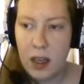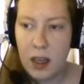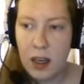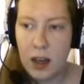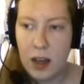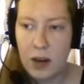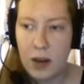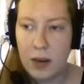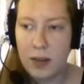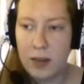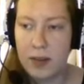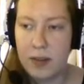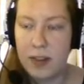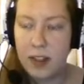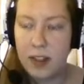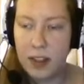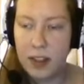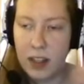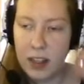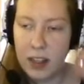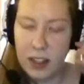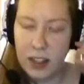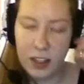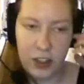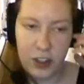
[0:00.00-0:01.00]
Oh, I've
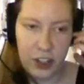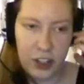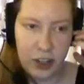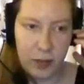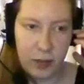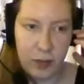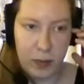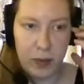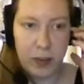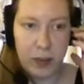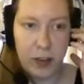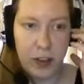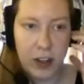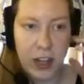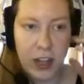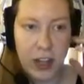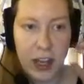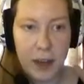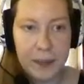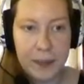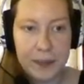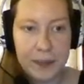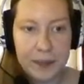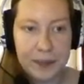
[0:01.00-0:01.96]
got an achievement for that.